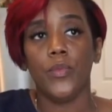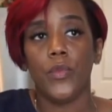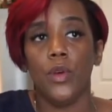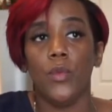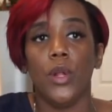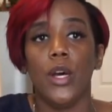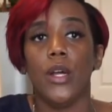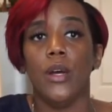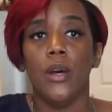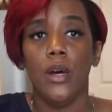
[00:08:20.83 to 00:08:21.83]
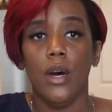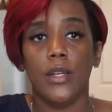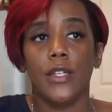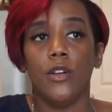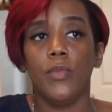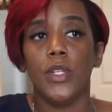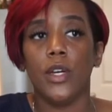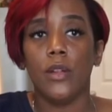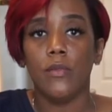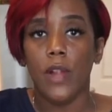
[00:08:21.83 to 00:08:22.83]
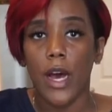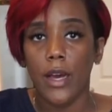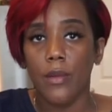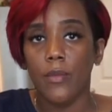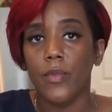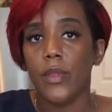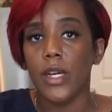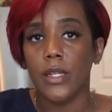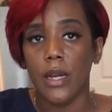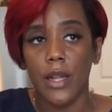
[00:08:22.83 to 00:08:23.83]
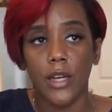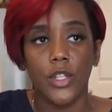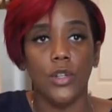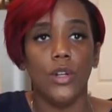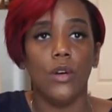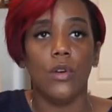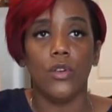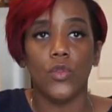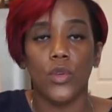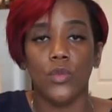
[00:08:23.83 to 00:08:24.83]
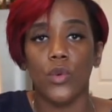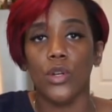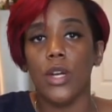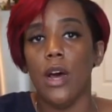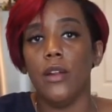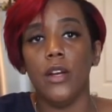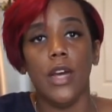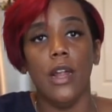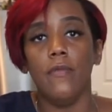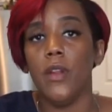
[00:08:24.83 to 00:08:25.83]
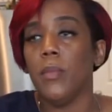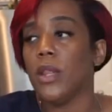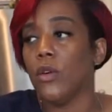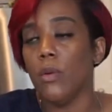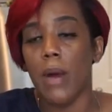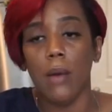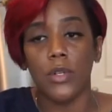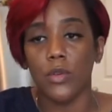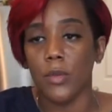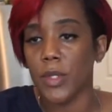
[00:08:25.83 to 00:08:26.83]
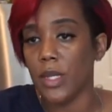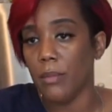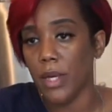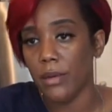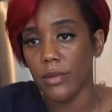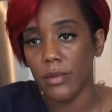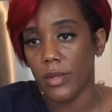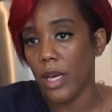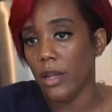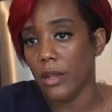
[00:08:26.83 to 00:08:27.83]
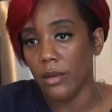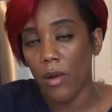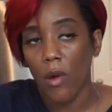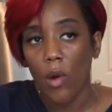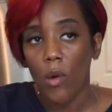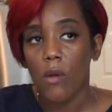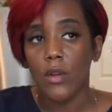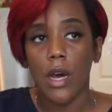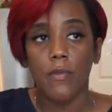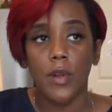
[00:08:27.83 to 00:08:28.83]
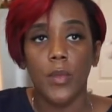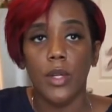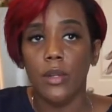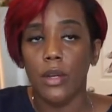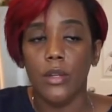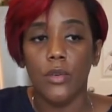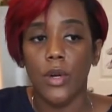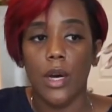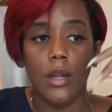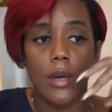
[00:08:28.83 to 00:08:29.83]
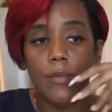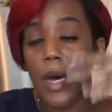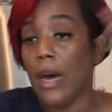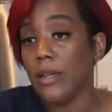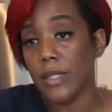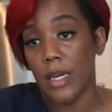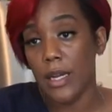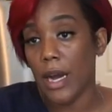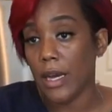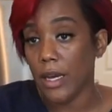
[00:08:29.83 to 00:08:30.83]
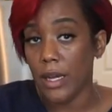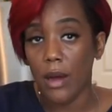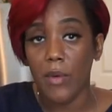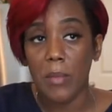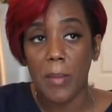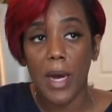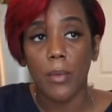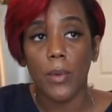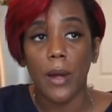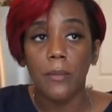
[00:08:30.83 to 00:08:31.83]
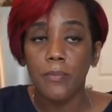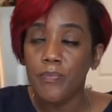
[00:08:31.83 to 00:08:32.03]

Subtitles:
emulate a certain particular light, things of that nature. You don't go towards the world. Y'all ain't finna be throwing Bible scriptures at me either. You're not gonna be doing all that. I understand it, I get it, I read my Bible, right?